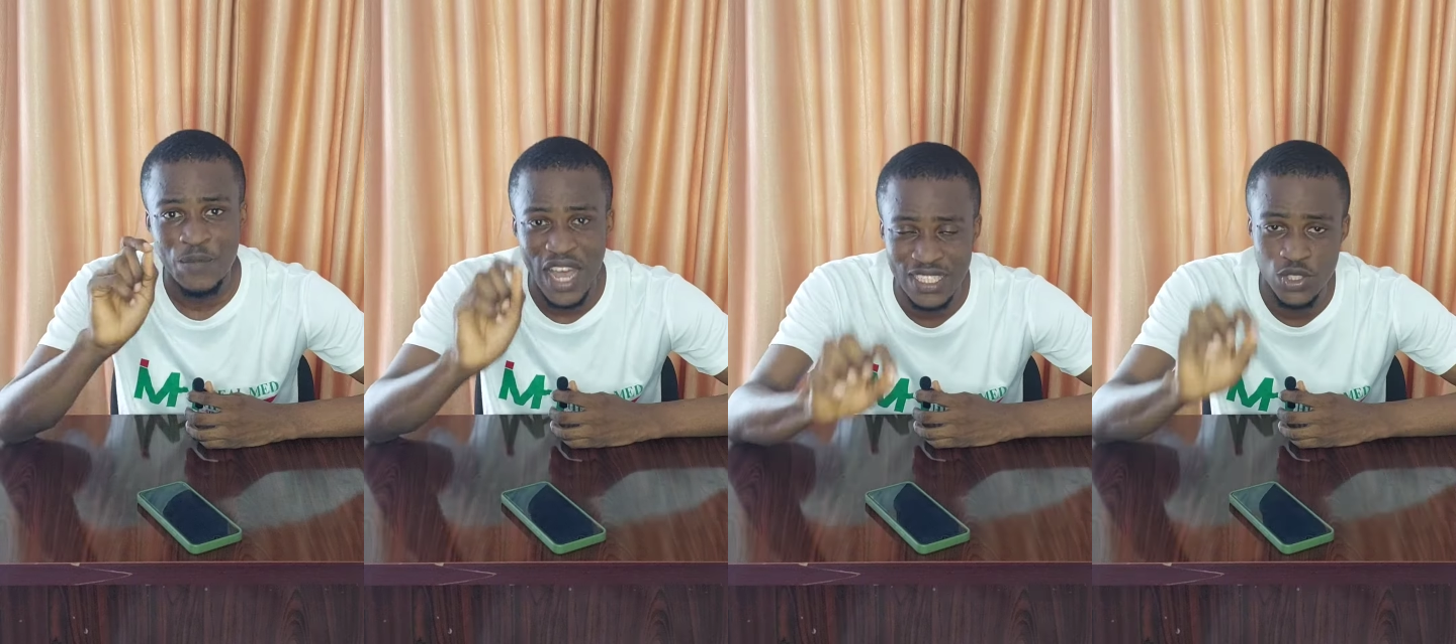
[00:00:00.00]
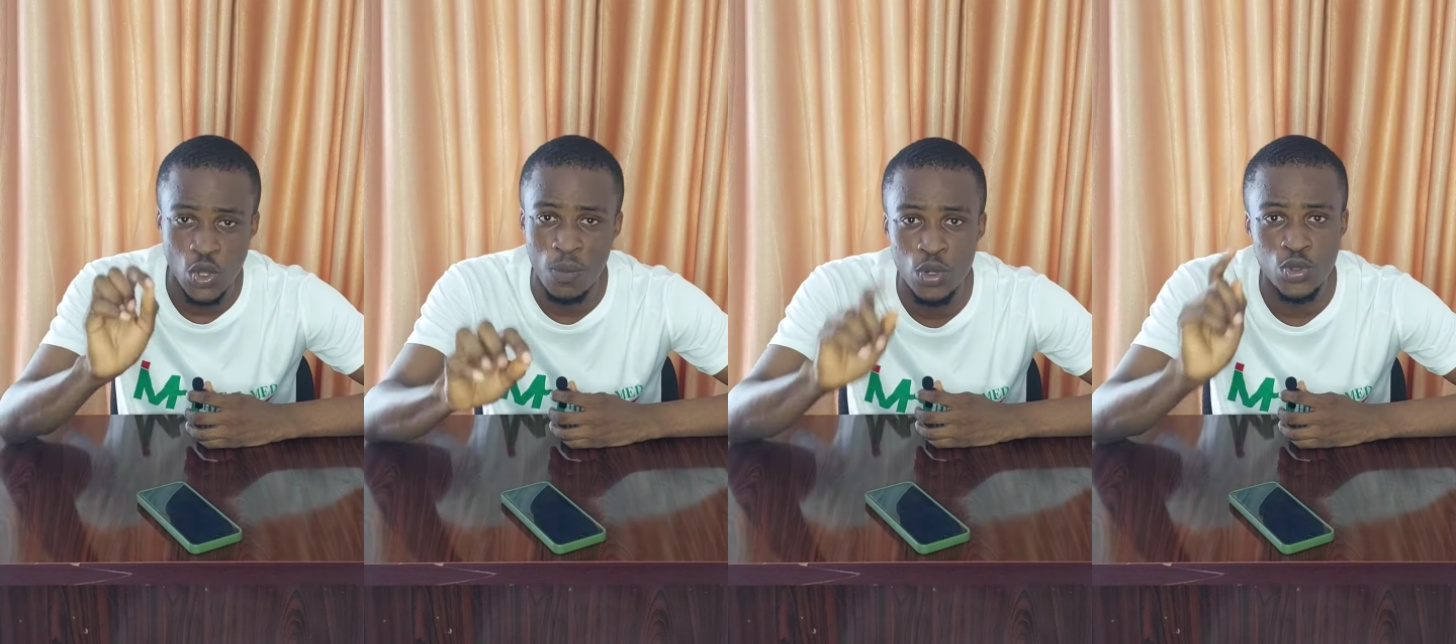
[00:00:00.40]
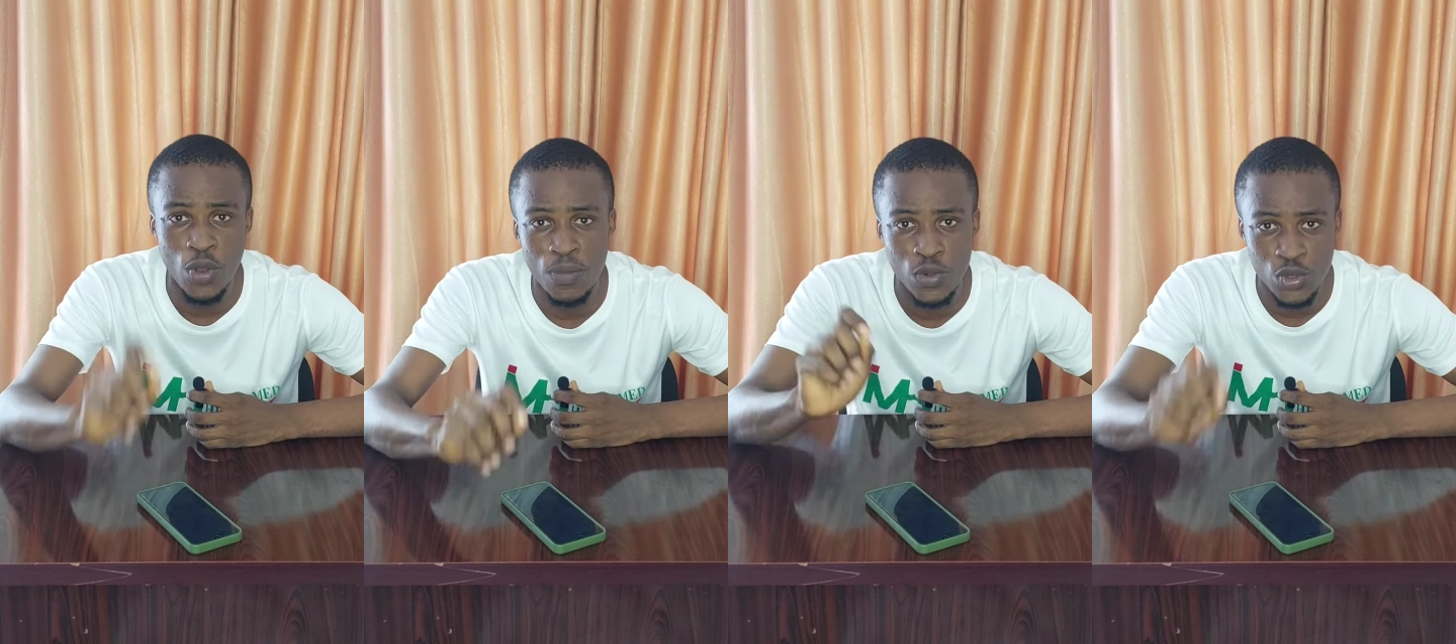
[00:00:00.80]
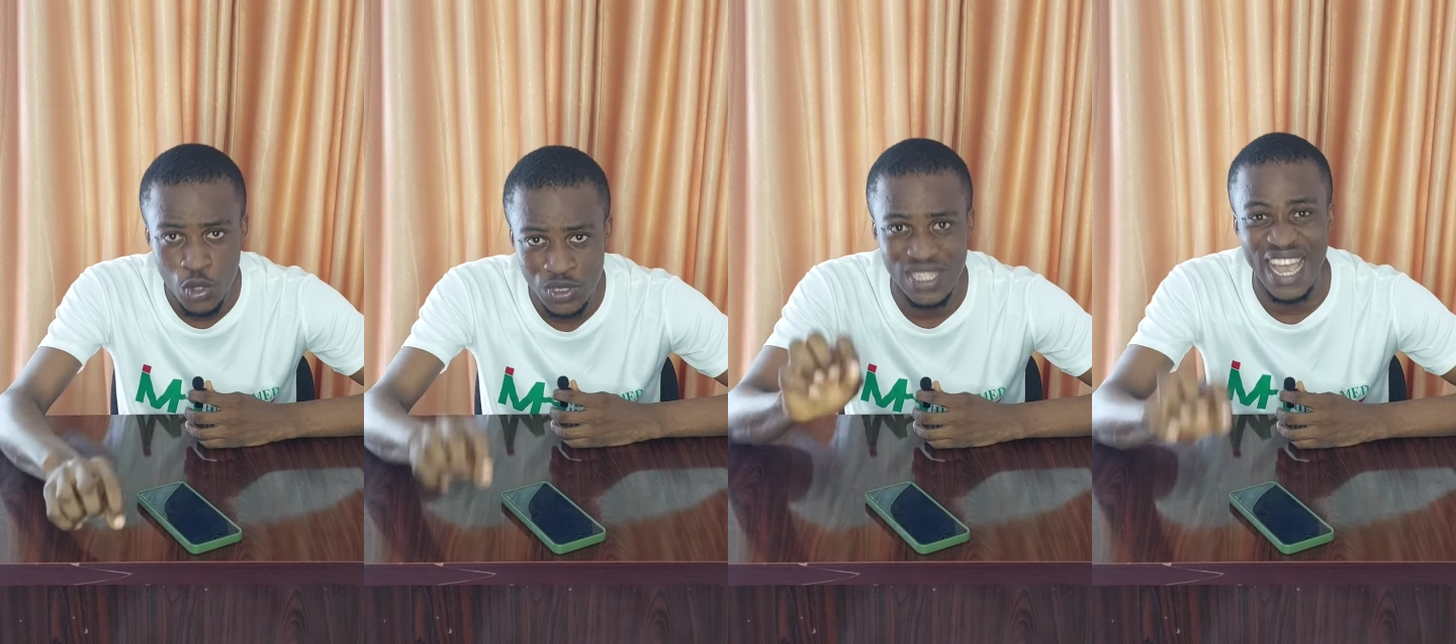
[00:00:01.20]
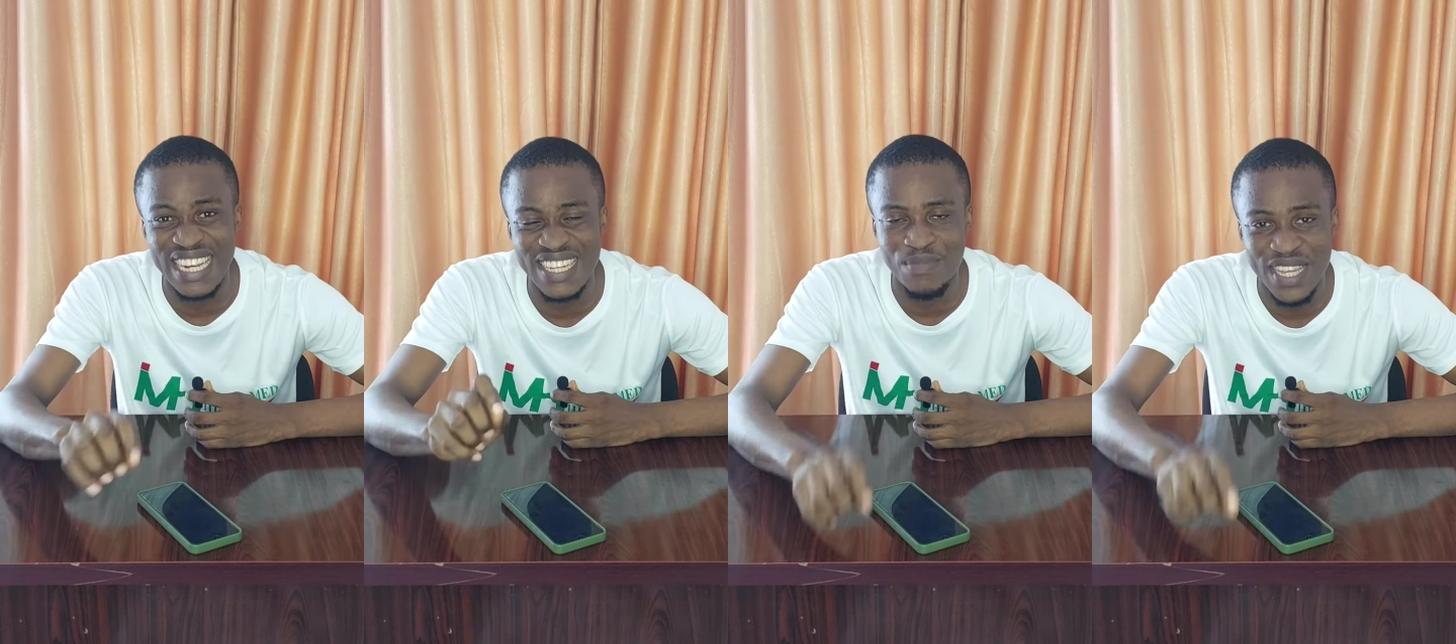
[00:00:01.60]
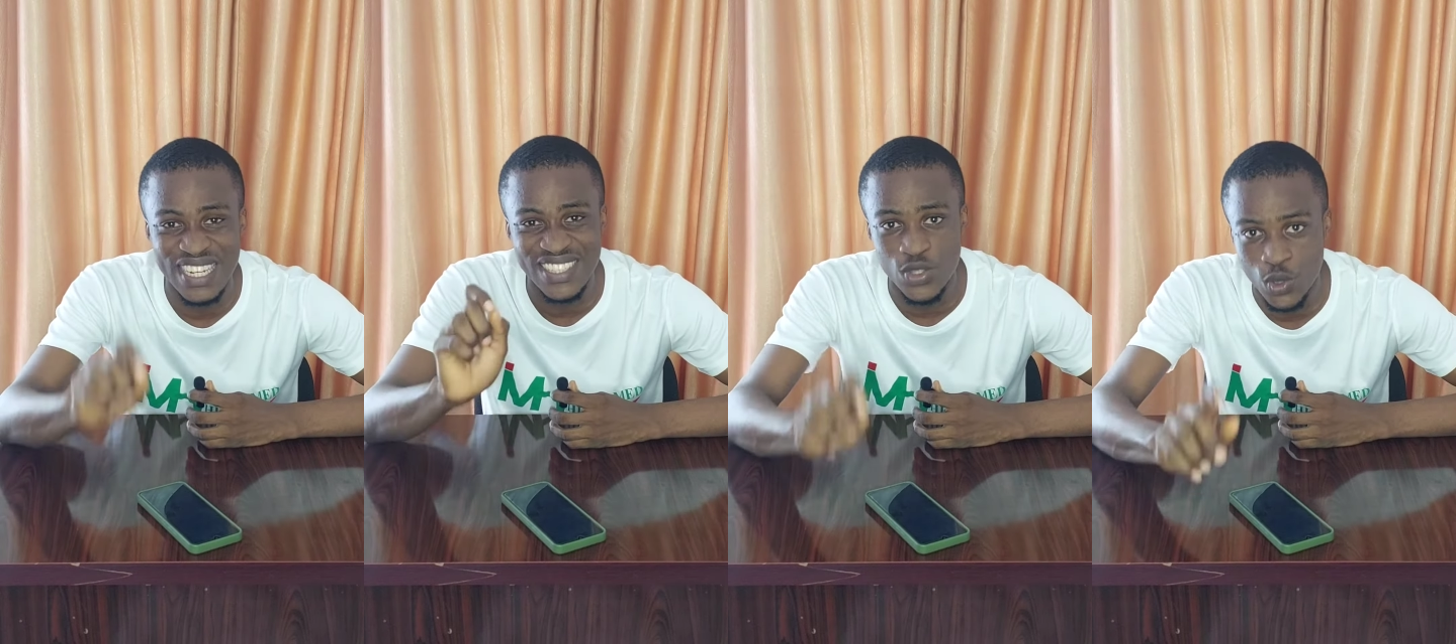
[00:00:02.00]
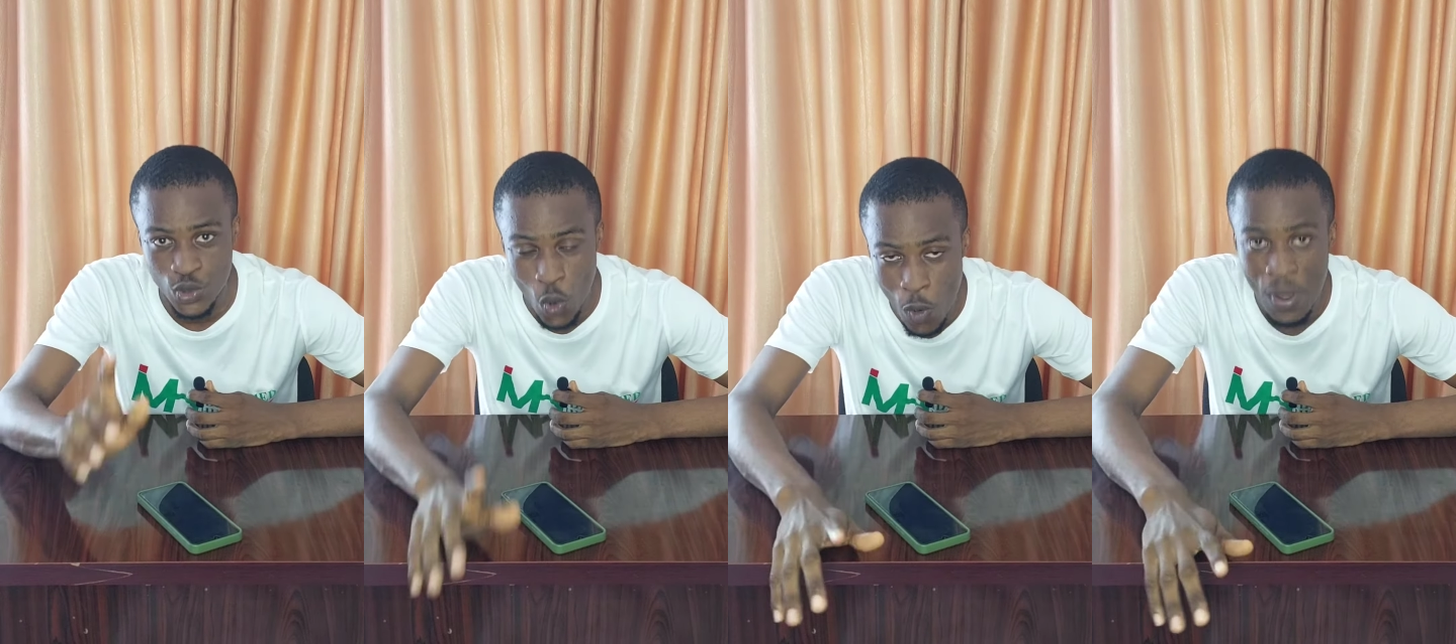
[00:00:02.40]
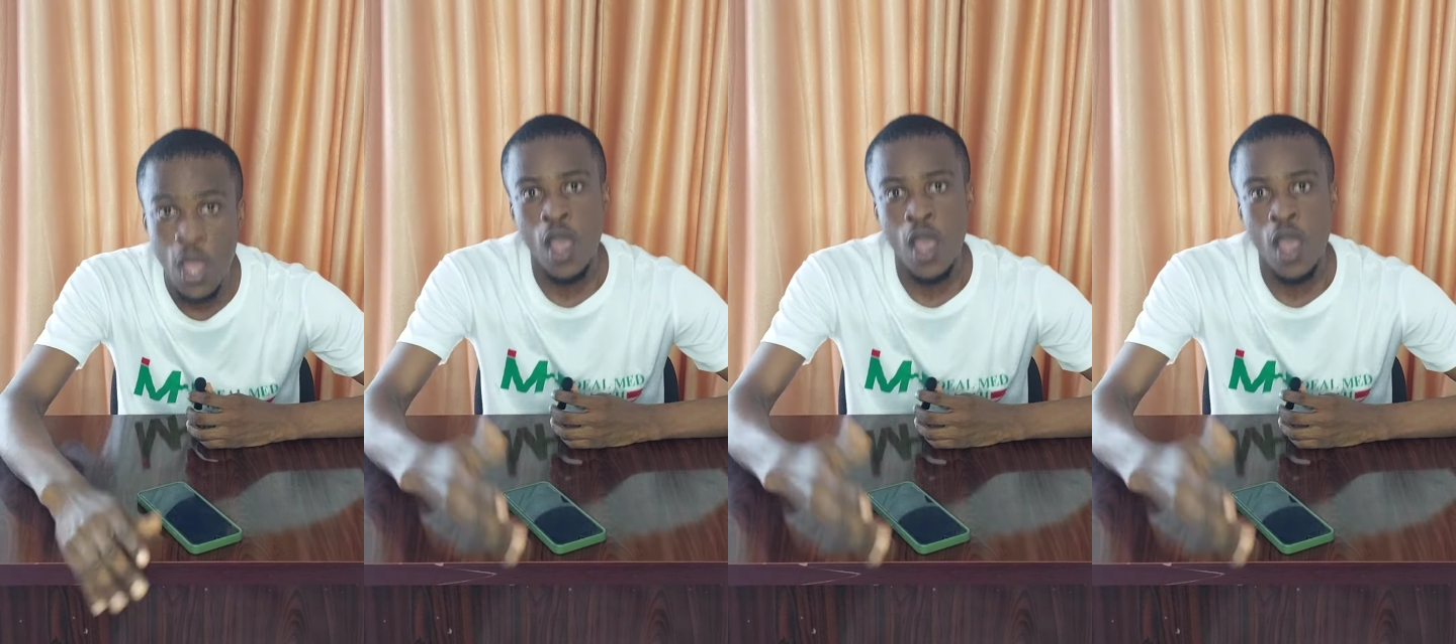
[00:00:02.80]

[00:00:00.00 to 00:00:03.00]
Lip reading: at www.idmedhealth.com.